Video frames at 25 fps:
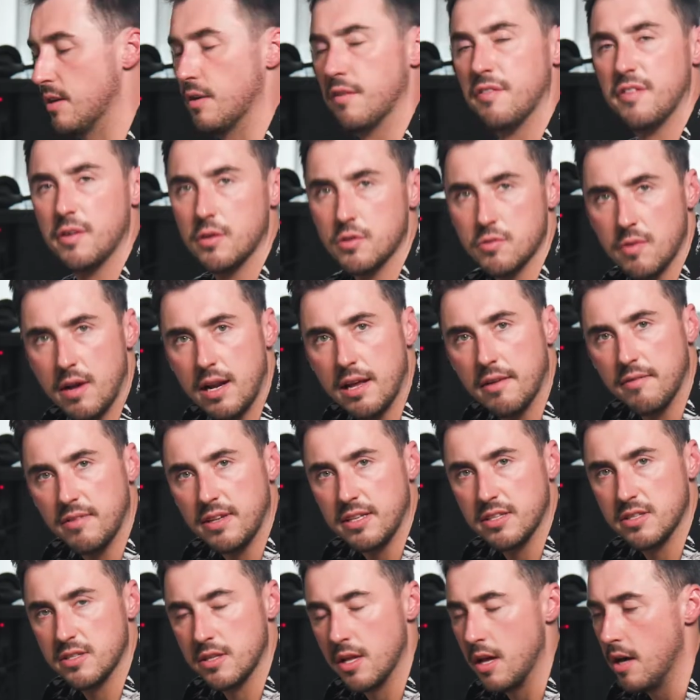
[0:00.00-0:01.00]
feels relatively
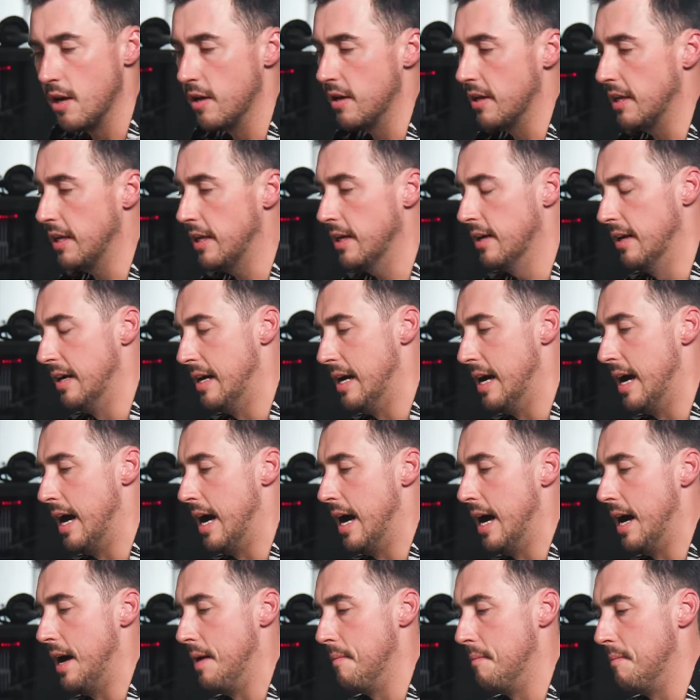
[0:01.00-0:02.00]
sturdy,
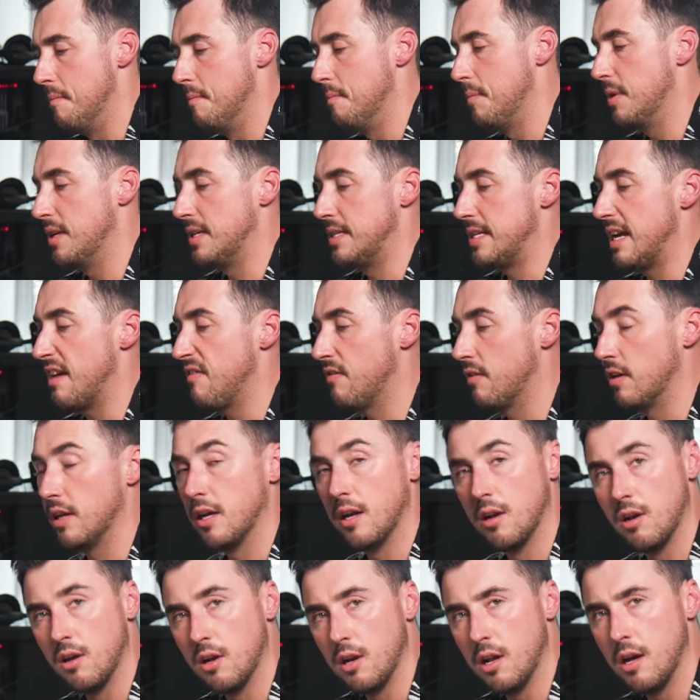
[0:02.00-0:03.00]
but definitely a
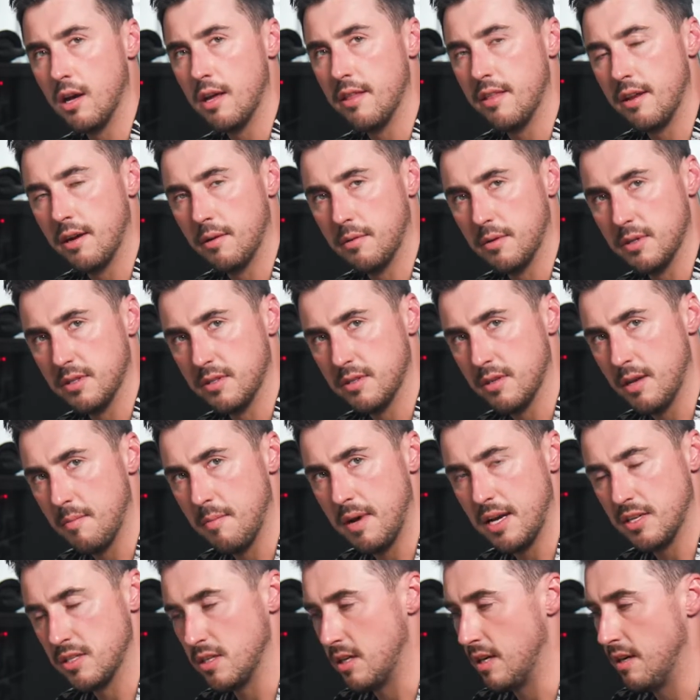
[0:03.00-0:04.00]
lot lighter than I was
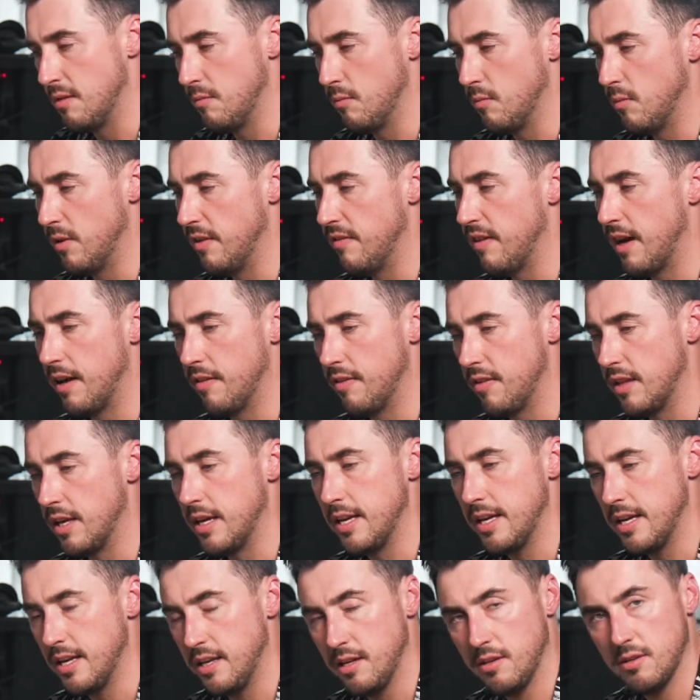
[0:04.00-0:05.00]
imagining. We've had
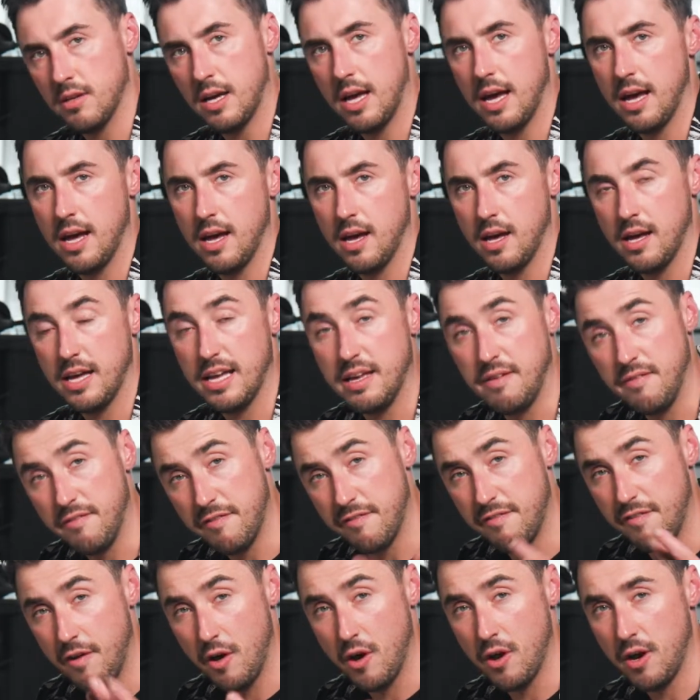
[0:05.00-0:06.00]
the
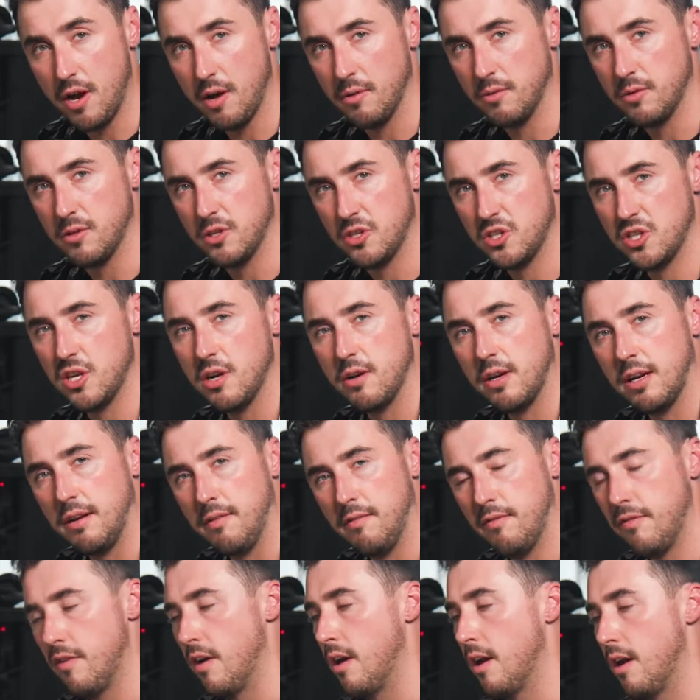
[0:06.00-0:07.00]
Inferno, the Shogun
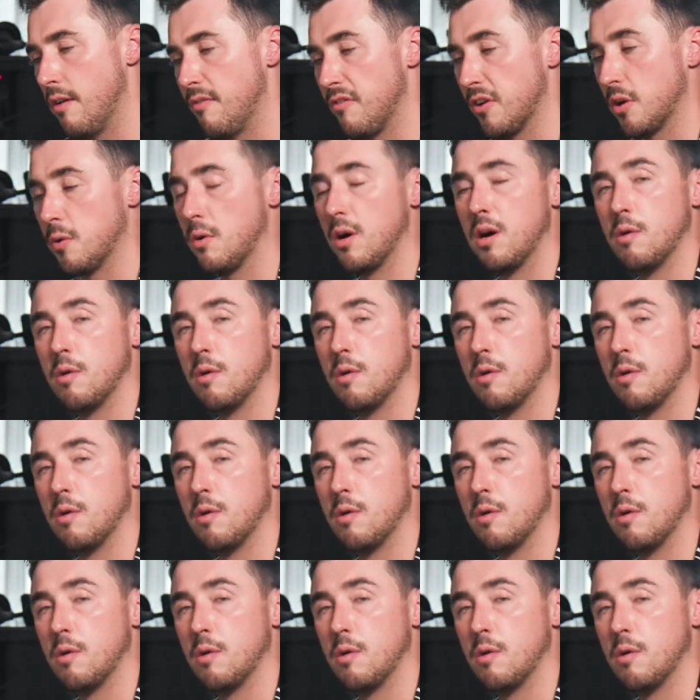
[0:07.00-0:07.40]
Inferno, for quite a